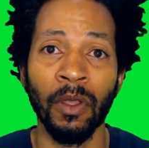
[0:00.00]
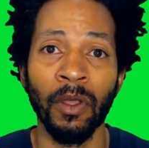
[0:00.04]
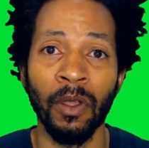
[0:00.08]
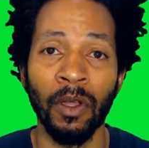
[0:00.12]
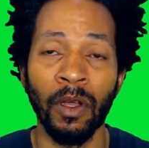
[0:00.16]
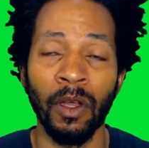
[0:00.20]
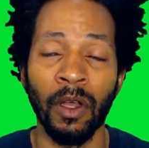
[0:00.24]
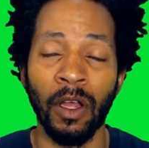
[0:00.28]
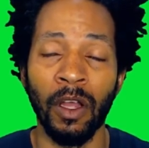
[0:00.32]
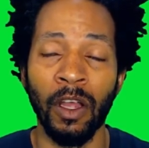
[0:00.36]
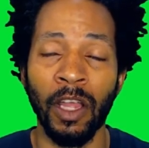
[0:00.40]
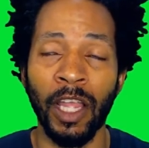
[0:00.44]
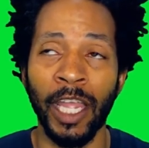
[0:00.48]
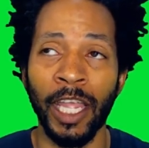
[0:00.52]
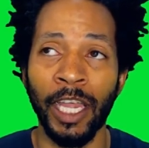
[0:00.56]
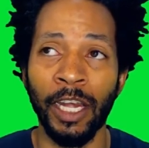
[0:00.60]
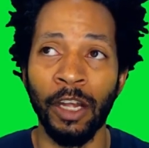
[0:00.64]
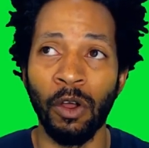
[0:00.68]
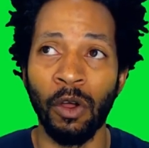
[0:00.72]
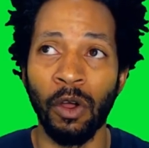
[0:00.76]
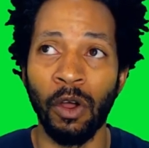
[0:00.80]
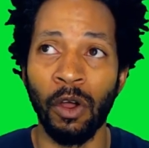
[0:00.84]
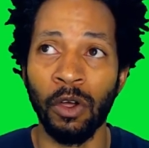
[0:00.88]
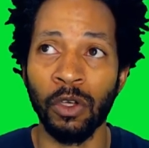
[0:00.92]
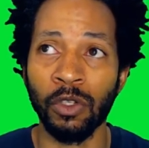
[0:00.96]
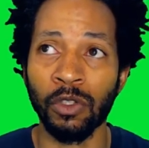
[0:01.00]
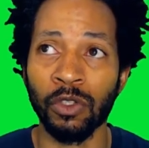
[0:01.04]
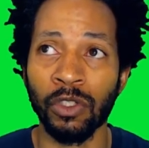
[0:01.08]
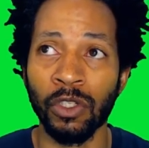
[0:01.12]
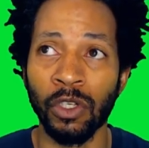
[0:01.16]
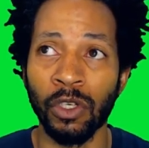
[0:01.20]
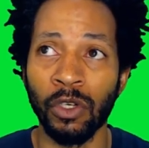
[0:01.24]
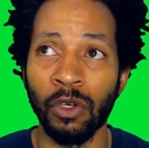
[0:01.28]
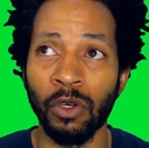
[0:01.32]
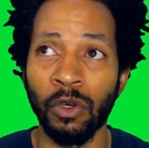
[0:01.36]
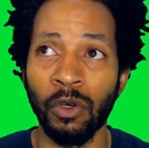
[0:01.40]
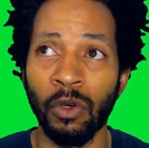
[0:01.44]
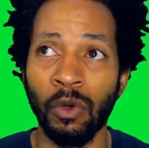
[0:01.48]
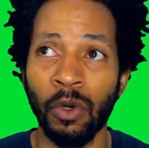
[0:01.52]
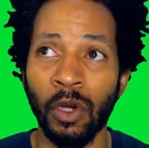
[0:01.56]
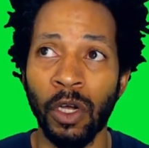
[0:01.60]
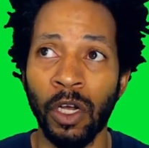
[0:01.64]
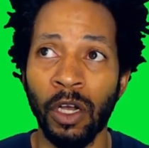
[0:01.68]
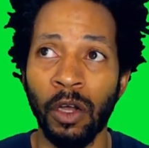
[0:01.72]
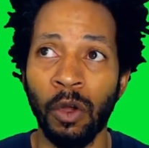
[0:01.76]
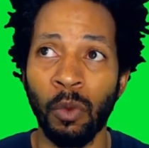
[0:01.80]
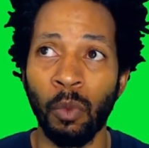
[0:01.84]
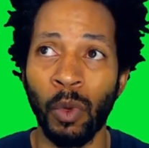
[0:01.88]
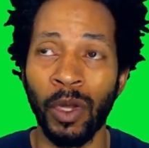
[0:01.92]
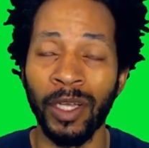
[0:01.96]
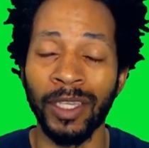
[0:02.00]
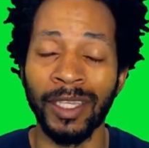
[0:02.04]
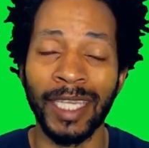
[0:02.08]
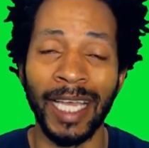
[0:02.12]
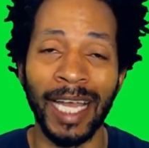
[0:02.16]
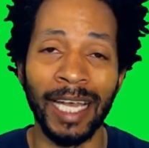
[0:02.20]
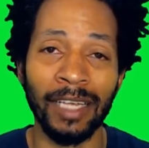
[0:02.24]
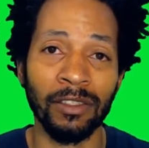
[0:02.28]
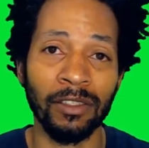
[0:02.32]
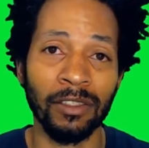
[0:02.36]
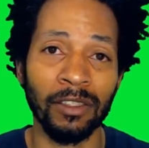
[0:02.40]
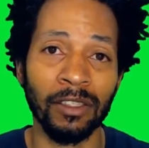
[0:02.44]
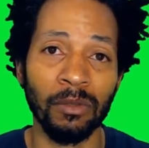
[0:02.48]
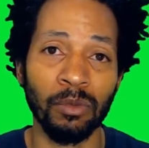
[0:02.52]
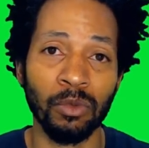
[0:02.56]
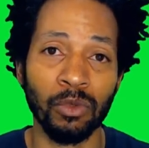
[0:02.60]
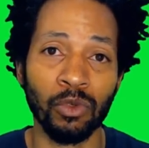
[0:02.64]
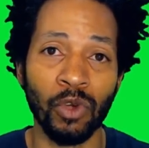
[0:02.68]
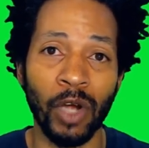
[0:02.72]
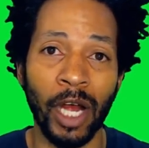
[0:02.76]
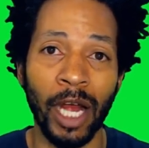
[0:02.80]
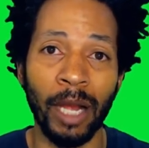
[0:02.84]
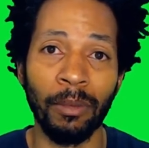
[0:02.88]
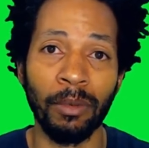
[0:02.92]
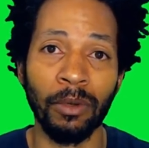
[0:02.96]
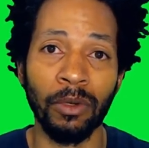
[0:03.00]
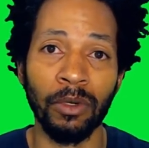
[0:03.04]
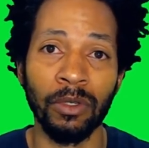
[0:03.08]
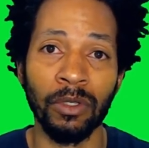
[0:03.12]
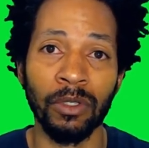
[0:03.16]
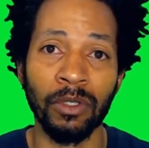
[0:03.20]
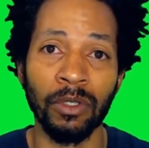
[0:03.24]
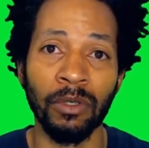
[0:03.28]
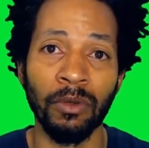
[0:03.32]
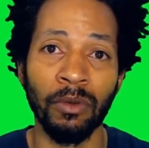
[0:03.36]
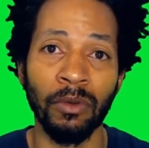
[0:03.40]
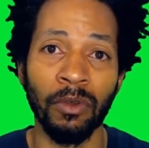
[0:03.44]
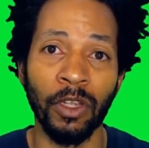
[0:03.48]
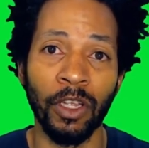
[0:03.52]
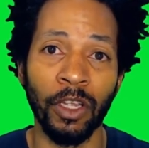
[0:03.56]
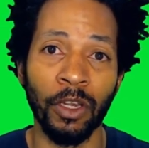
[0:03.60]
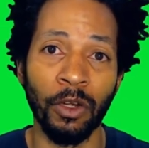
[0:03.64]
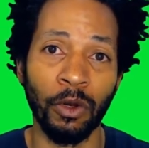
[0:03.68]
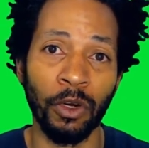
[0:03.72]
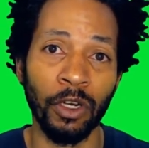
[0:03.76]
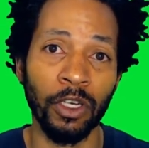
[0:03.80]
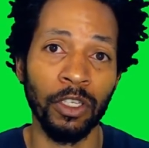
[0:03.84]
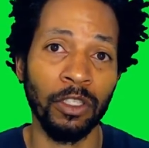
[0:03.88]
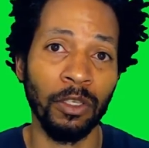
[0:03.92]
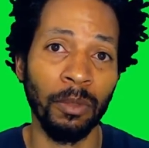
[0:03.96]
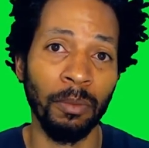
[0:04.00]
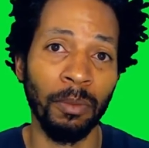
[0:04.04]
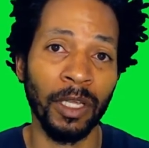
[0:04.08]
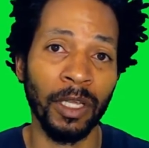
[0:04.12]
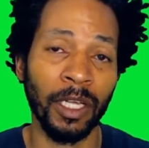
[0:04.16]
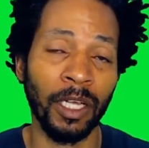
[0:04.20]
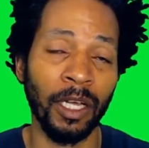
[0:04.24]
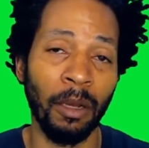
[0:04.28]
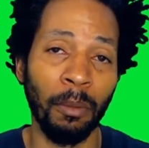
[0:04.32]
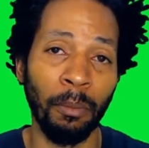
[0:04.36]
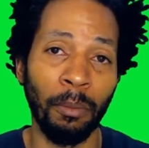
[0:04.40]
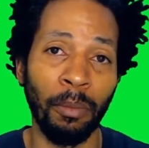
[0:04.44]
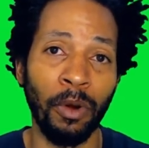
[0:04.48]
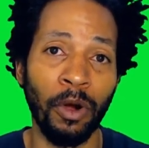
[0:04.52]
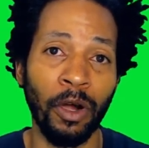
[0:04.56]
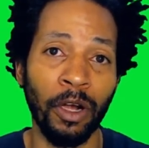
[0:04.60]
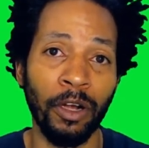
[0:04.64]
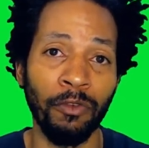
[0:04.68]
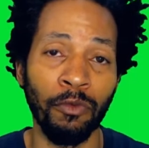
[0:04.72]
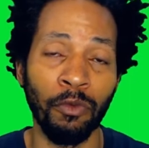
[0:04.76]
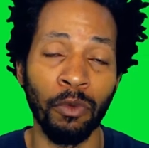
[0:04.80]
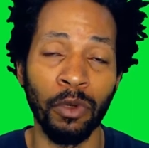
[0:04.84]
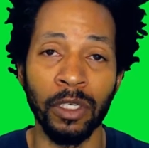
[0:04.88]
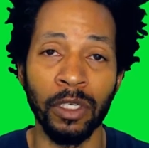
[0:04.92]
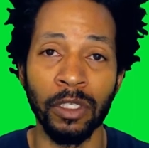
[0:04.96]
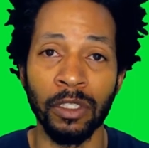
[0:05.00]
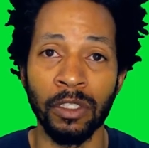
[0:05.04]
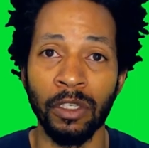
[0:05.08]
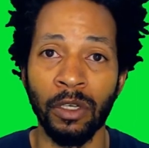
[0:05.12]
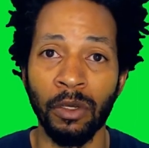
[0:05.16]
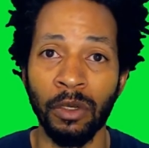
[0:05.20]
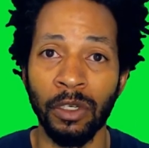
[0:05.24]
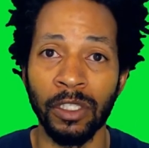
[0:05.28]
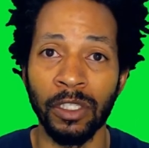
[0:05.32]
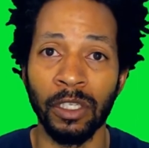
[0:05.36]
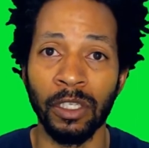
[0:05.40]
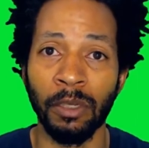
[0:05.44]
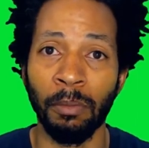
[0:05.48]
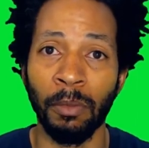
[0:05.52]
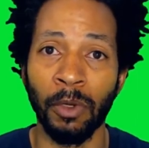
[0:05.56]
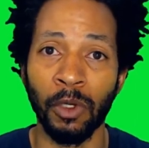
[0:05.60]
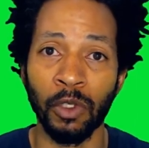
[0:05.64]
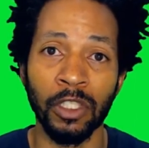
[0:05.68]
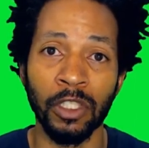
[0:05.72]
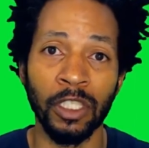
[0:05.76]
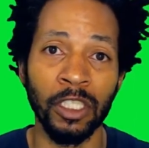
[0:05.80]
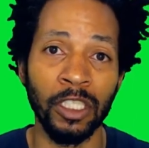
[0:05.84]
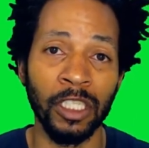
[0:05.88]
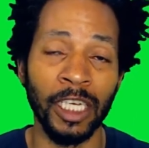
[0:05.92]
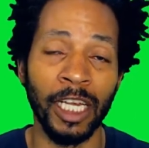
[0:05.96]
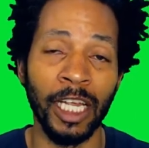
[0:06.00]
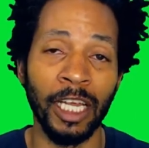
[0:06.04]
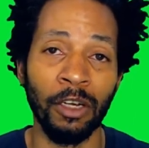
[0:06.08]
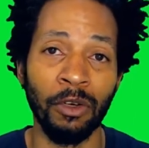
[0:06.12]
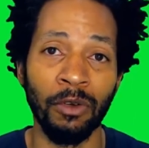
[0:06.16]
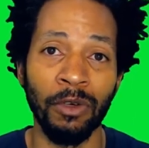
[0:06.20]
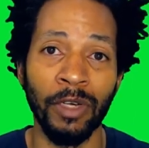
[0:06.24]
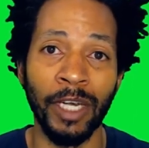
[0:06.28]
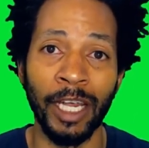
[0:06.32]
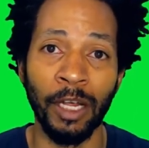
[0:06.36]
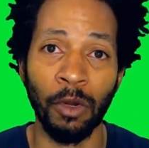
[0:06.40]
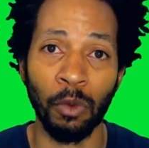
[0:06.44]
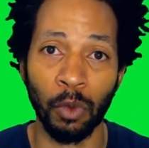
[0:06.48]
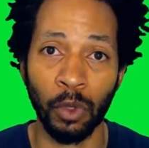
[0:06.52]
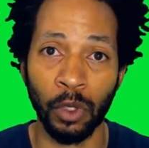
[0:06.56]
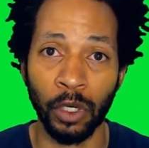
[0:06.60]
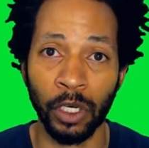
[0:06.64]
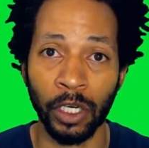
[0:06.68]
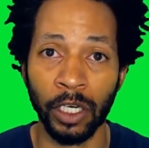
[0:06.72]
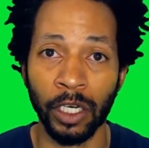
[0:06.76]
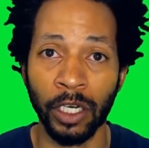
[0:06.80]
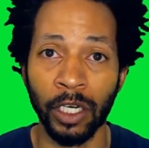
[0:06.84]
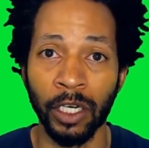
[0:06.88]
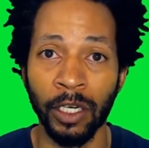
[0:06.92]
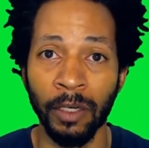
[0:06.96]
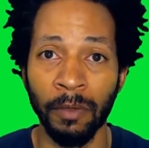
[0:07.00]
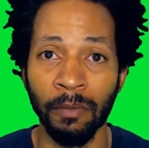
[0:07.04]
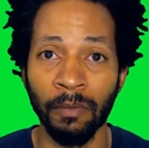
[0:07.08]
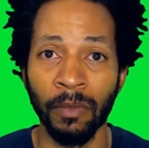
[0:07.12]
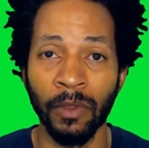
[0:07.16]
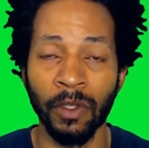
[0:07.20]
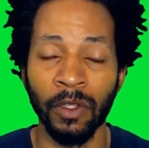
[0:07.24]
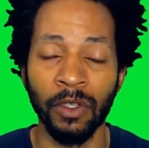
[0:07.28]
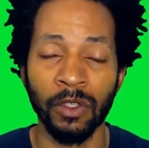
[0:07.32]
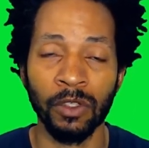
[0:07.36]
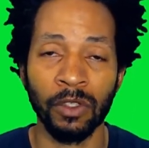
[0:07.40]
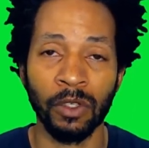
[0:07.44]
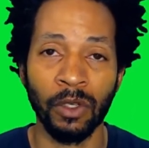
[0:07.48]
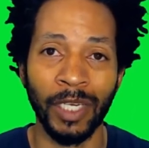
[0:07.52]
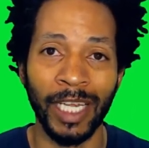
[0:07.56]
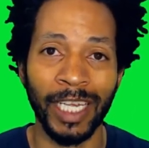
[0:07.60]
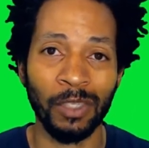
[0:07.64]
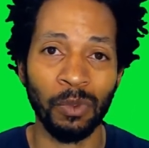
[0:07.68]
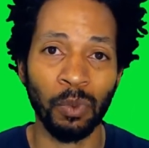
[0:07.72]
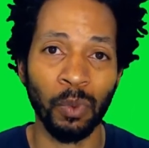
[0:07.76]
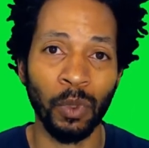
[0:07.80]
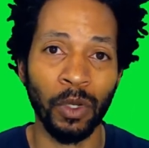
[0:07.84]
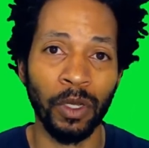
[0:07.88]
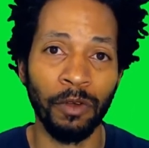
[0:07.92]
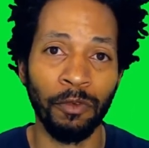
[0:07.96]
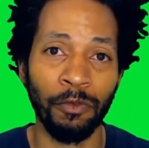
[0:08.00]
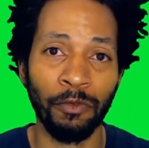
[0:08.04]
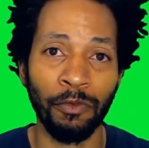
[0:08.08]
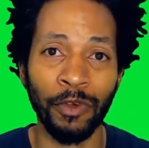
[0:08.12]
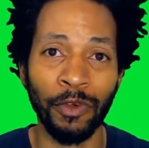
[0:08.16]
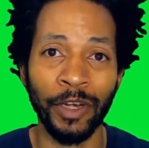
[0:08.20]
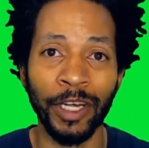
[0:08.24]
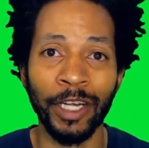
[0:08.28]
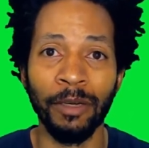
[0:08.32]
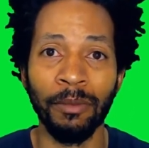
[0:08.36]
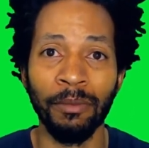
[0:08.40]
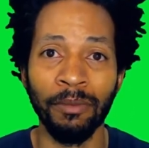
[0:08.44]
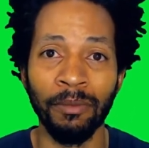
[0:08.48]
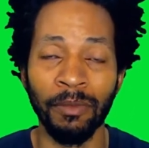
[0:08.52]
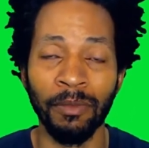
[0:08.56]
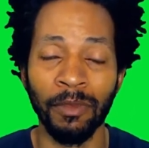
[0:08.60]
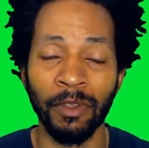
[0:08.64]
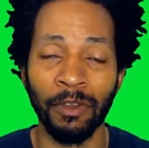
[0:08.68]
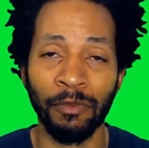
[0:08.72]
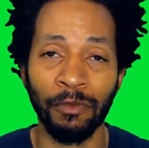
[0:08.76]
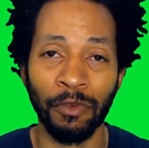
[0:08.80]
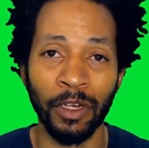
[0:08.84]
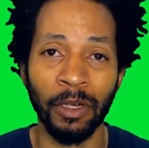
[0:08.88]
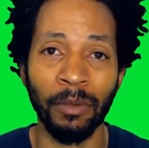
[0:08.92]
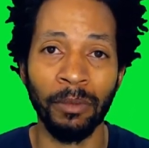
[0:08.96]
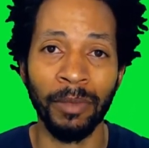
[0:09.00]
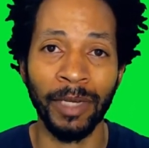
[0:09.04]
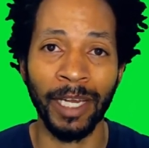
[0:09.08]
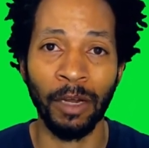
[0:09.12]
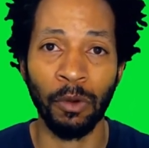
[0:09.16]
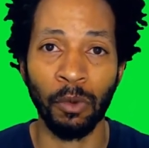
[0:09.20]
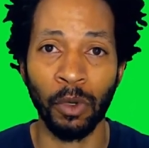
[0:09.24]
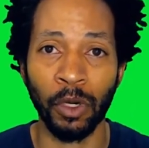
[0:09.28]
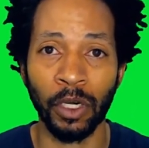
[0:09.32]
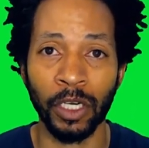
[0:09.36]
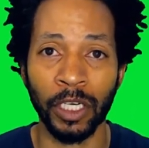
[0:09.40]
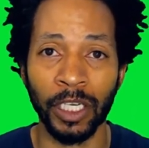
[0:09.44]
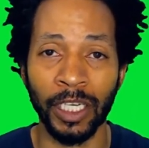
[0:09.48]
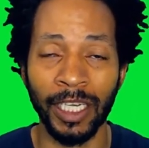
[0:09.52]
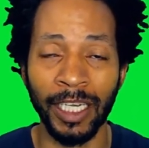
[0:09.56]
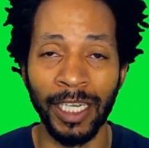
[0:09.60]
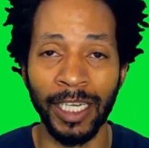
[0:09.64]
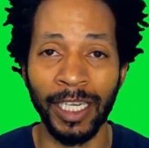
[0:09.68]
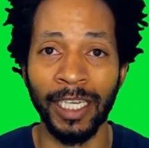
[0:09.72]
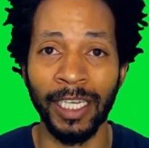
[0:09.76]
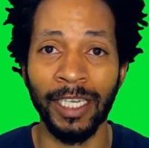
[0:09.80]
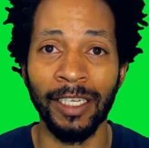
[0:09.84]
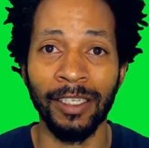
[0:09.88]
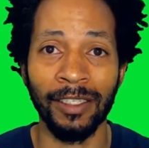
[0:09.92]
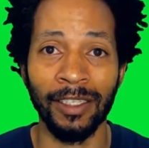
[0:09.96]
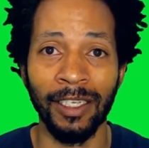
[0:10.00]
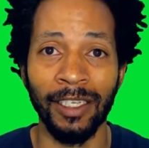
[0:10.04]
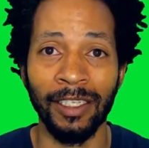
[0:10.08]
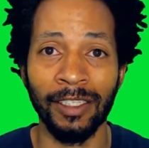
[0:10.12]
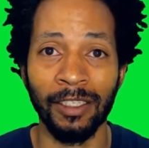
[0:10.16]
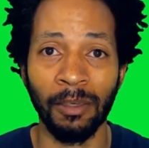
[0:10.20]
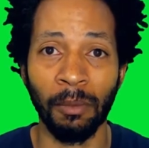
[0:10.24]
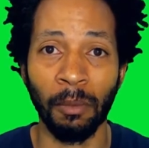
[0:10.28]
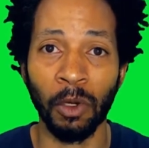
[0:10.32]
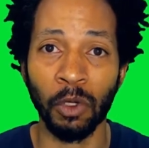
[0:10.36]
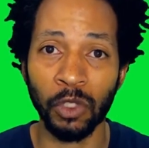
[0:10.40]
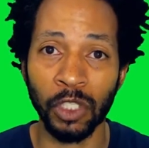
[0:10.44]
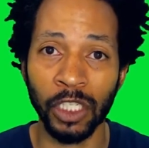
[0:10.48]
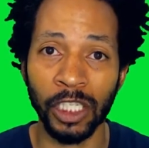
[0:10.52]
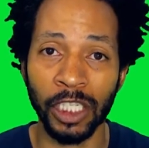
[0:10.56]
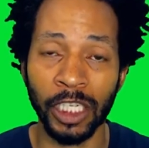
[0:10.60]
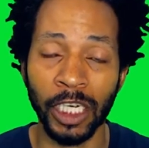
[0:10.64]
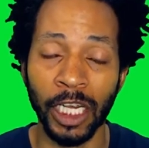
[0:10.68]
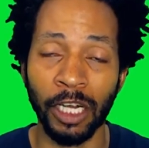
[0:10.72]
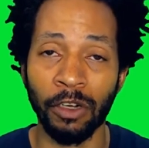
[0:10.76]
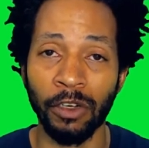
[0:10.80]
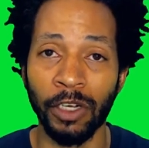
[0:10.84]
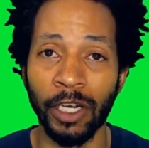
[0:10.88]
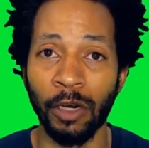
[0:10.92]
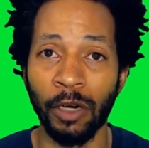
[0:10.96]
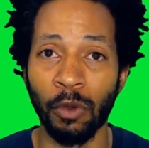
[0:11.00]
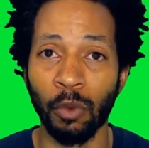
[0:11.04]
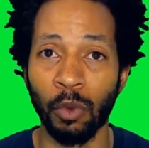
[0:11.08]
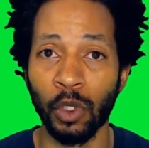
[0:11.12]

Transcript: and also 1,000 subscribers in order to become part of what is known as a multi-channel network. So that's what the Freedom Network is. It's a multi-channel network.